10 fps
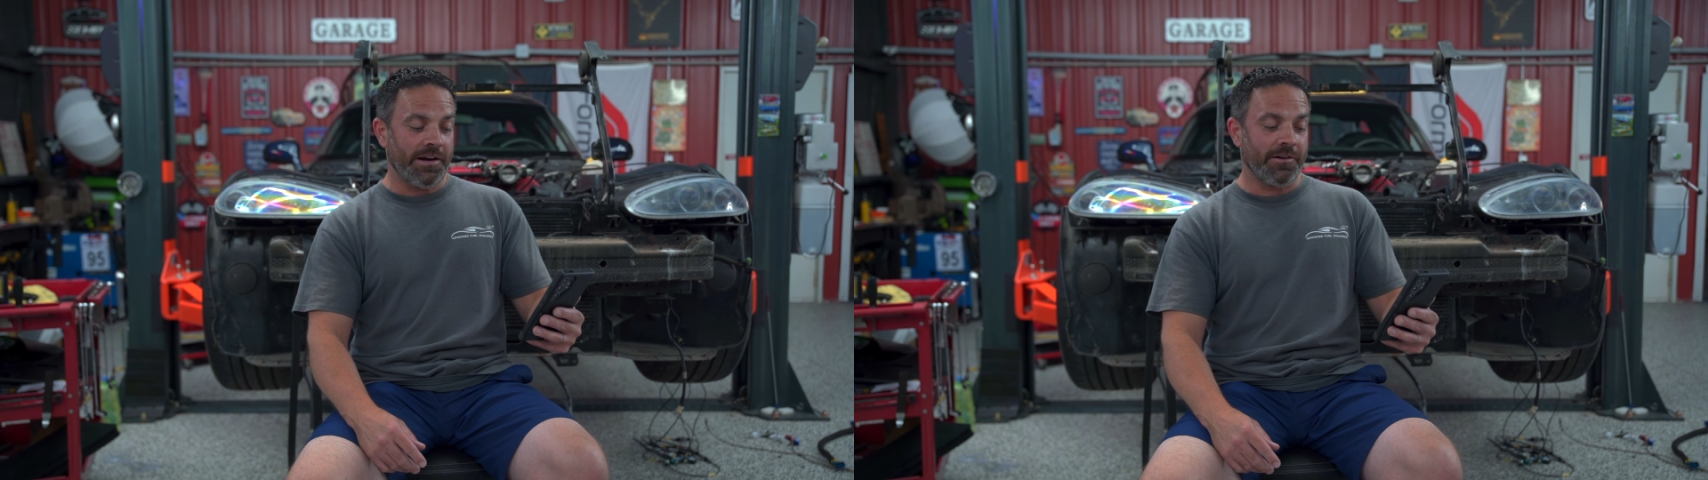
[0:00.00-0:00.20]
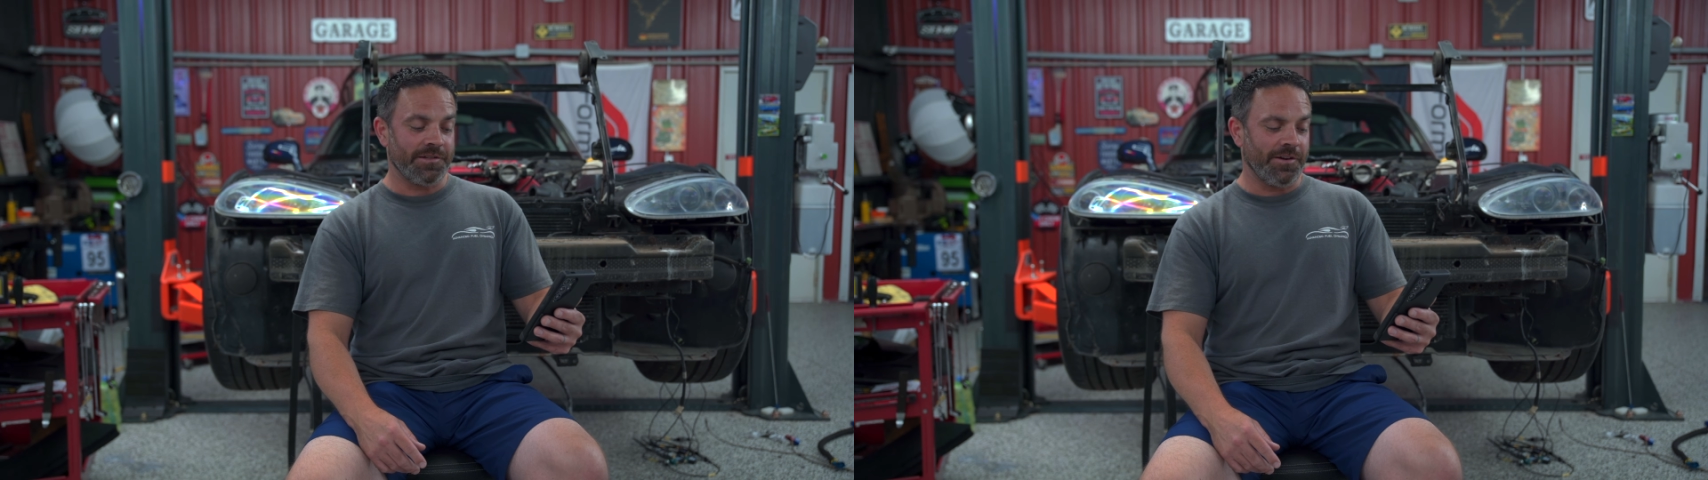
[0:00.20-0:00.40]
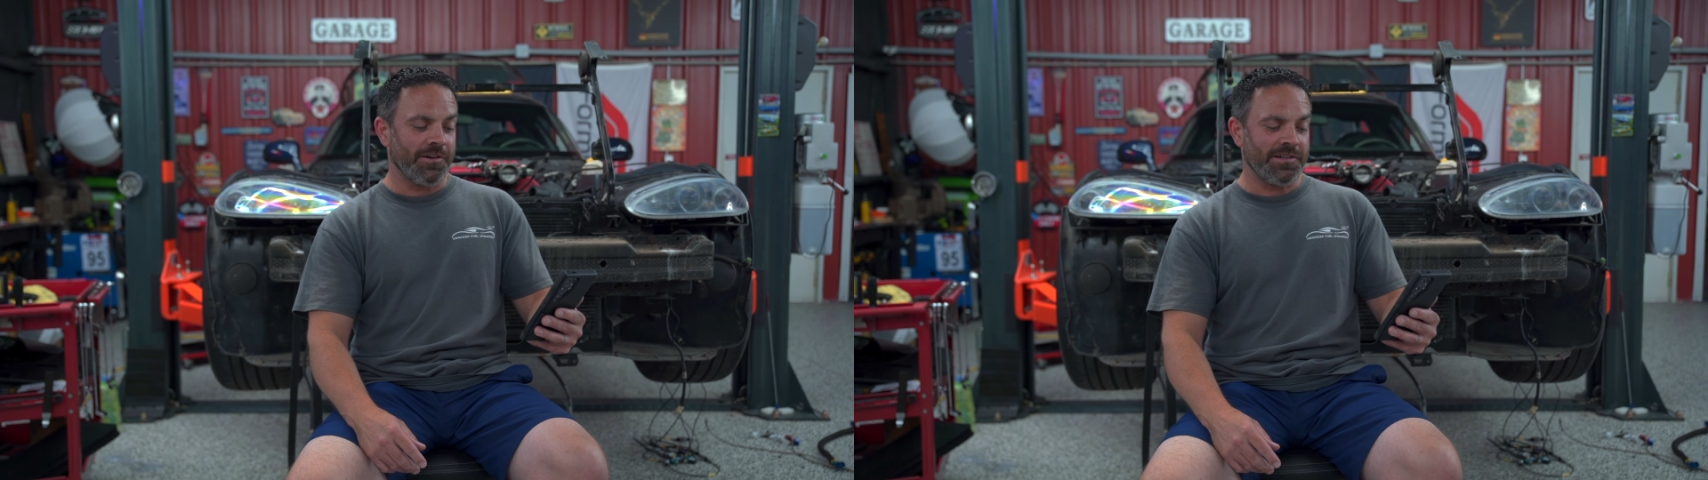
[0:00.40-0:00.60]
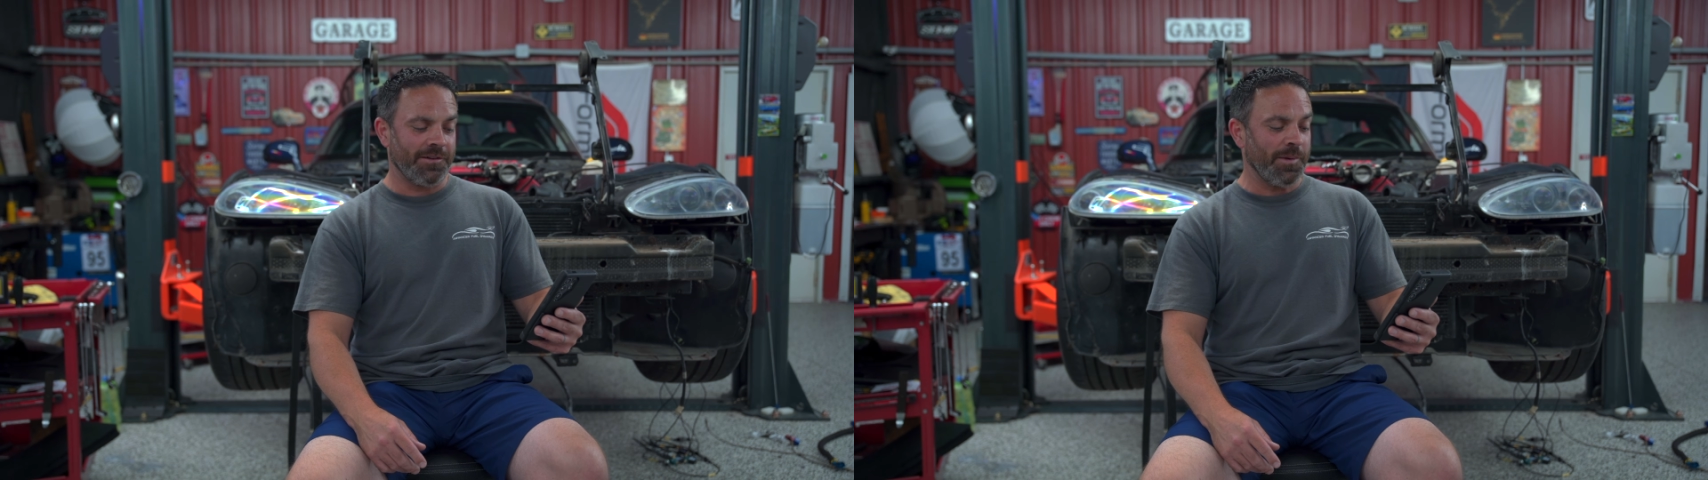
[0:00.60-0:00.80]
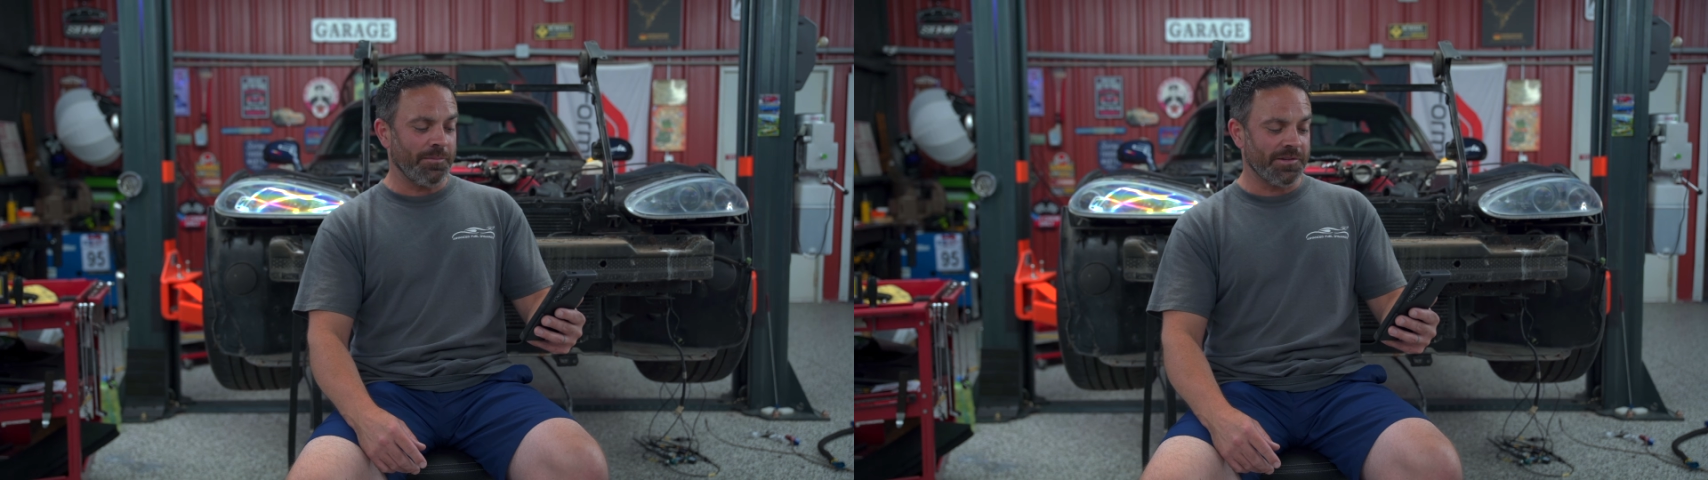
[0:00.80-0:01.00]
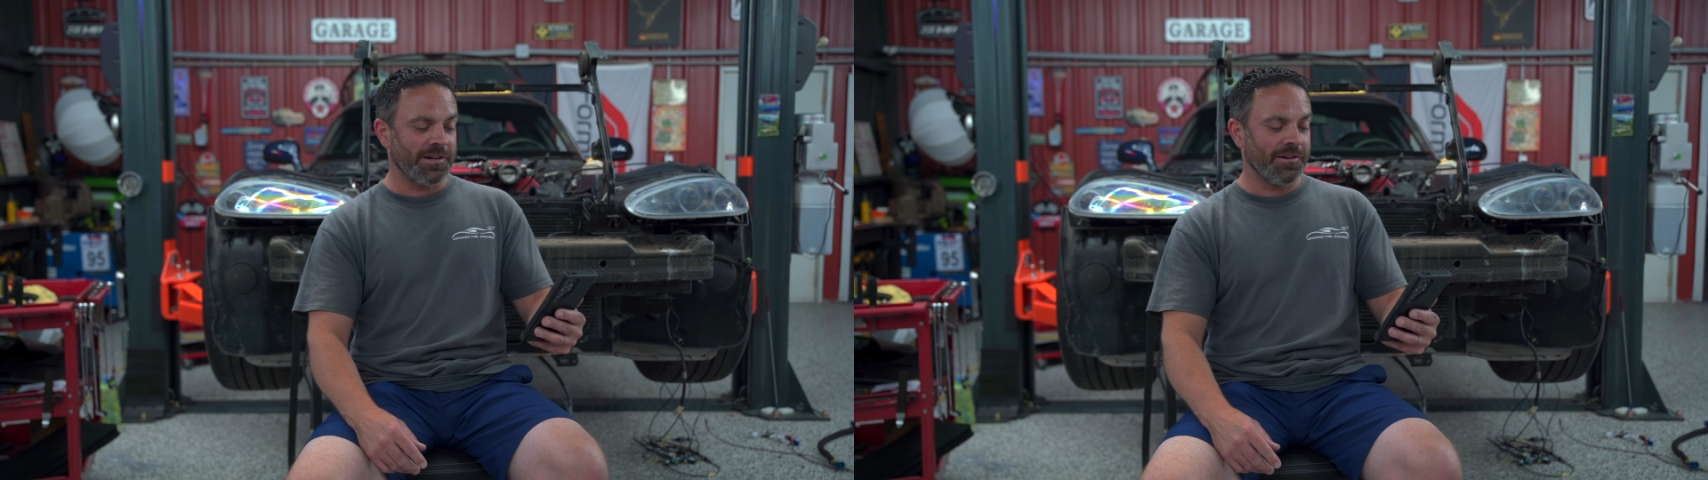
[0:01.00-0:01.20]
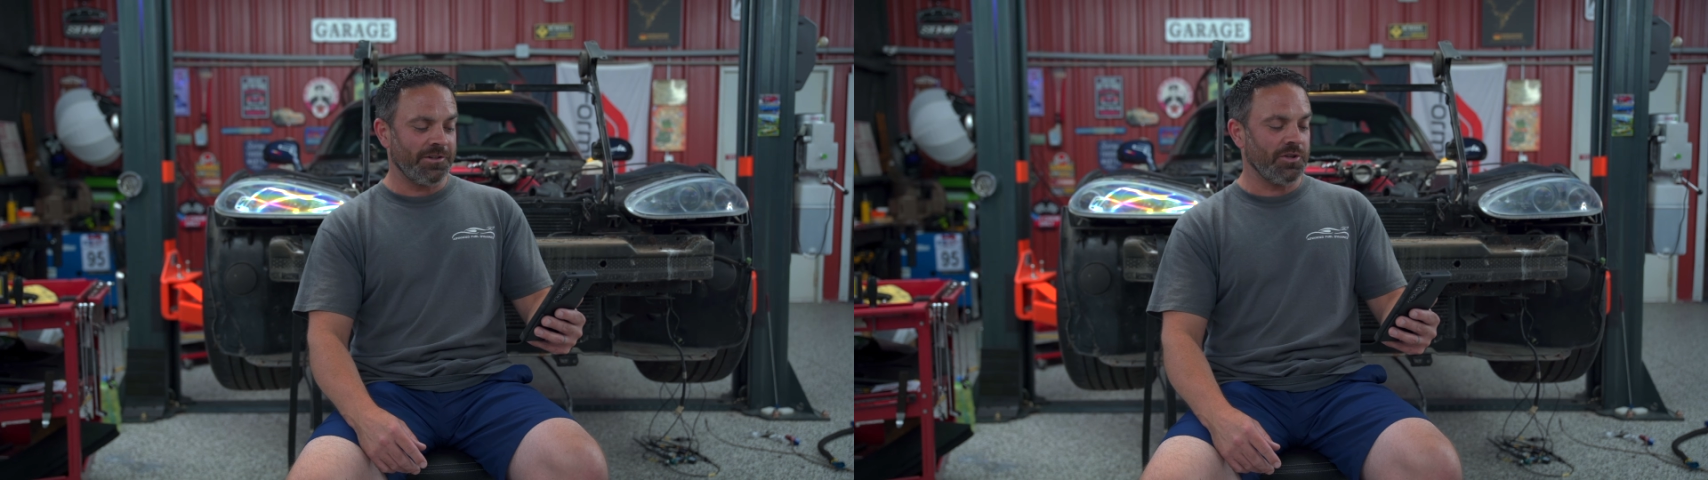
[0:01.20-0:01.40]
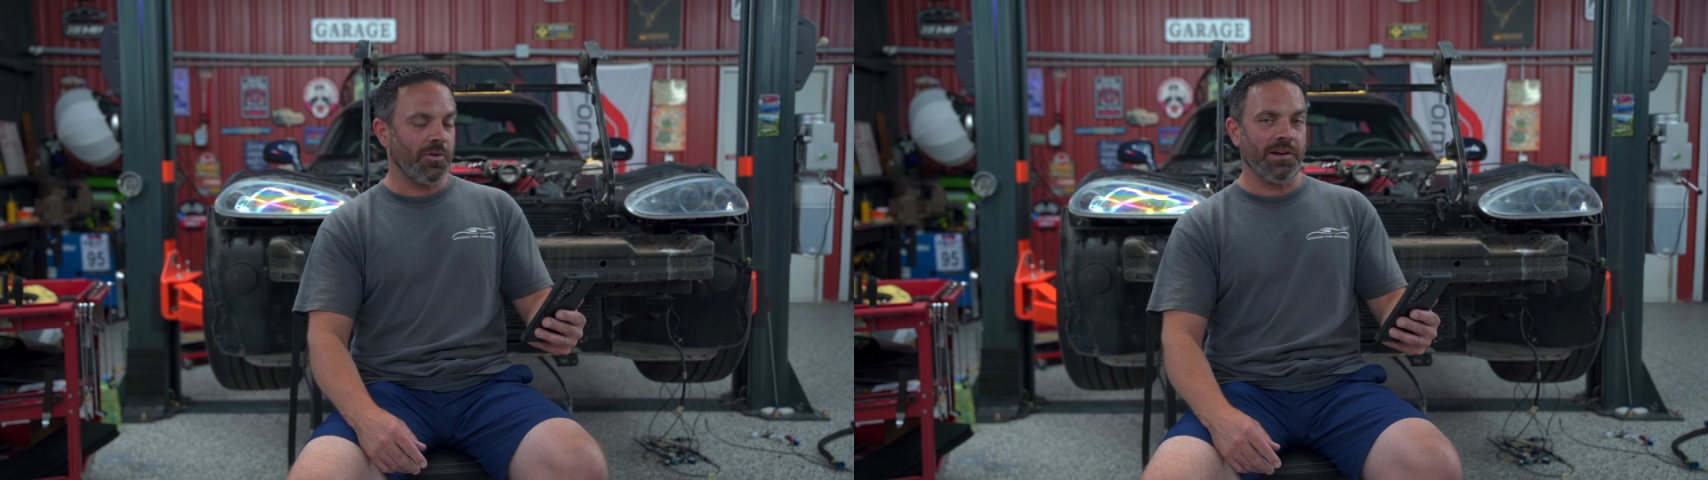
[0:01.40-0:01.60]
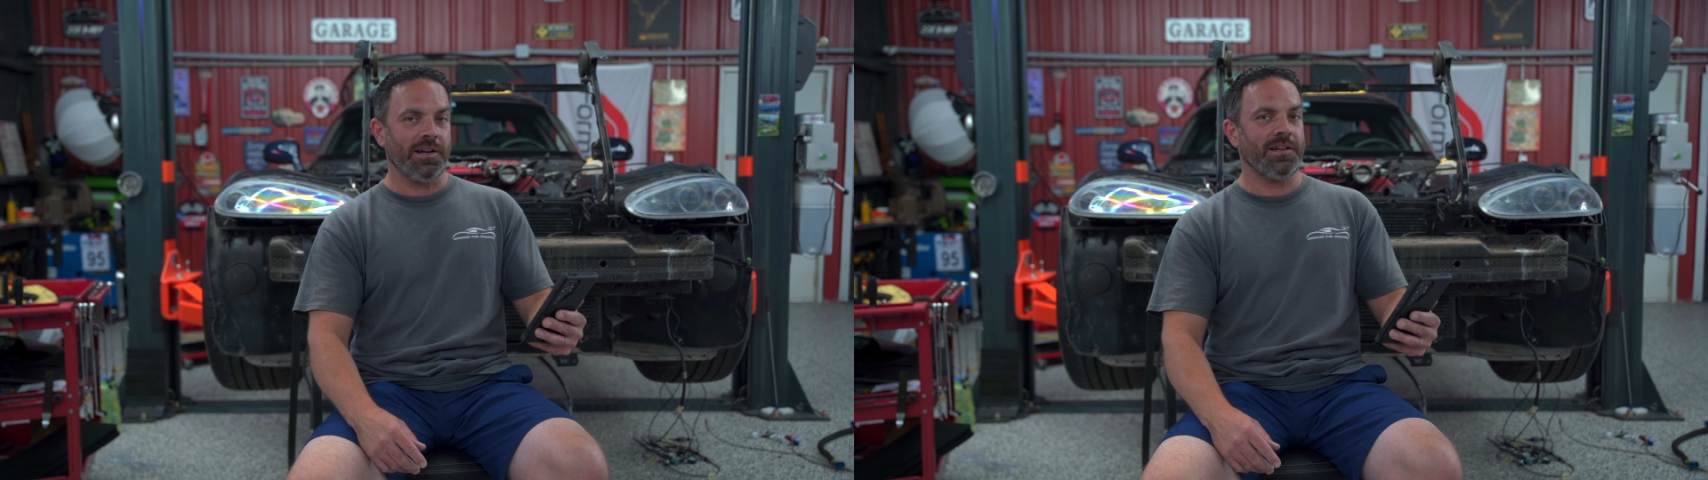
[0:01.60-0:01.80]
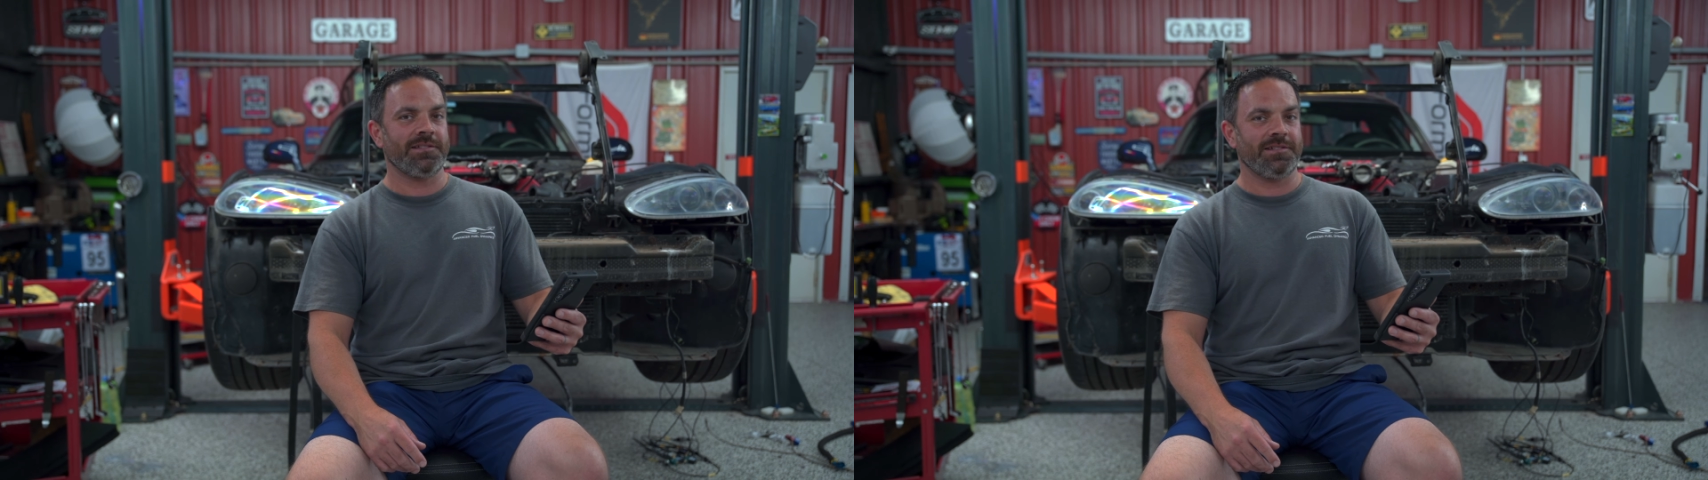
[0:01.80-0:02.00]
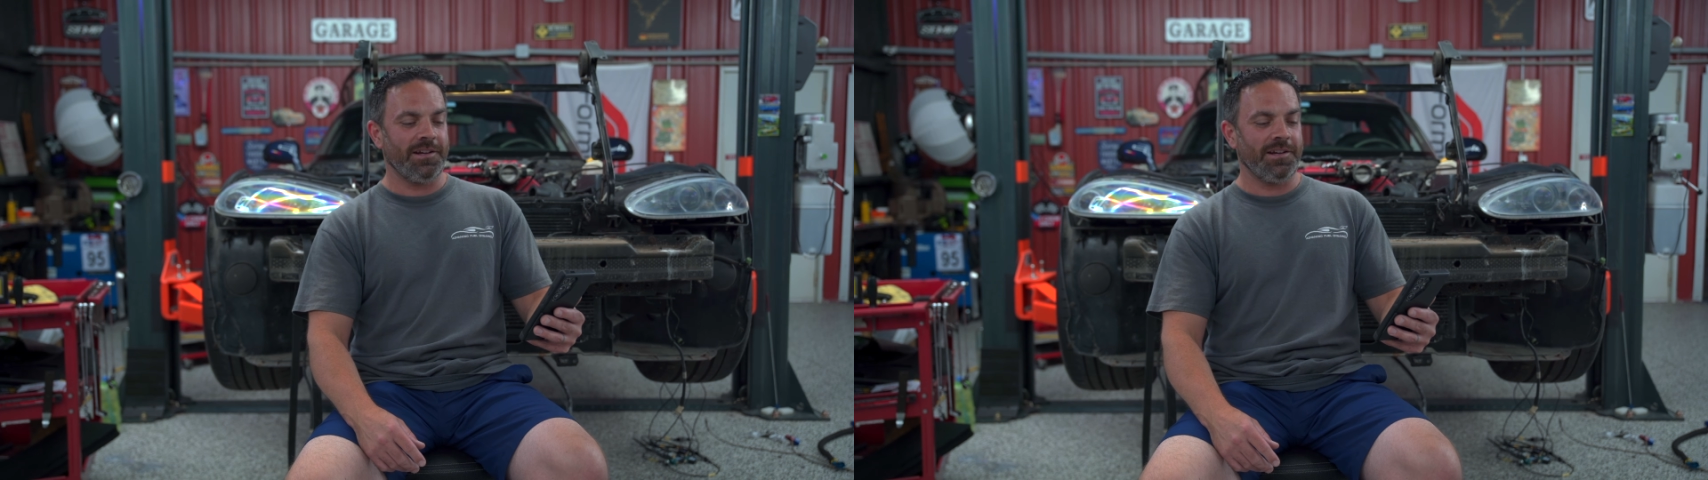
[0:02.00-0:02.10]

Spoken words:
Arizona until people started showing us,